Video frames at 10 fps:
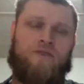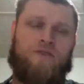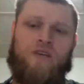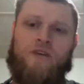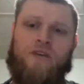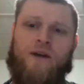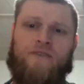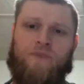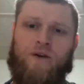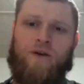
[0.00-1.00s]
a year
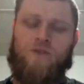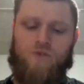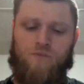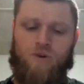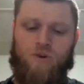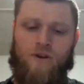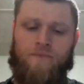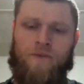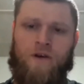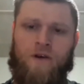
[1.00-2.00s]
after my oldest was born.
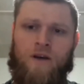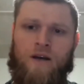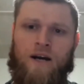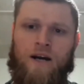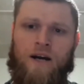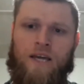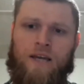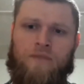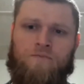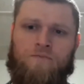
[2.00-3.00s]

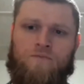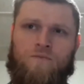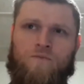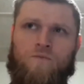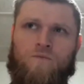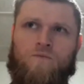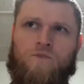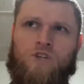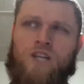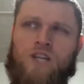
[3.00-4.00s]
He
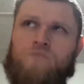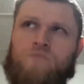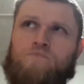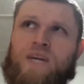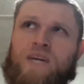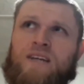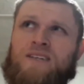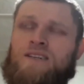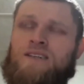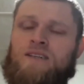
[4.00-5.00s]
just beat
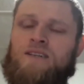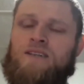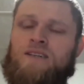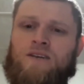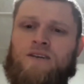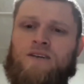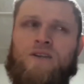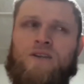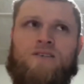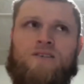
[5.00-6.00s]

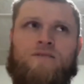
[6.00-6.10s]
Chris.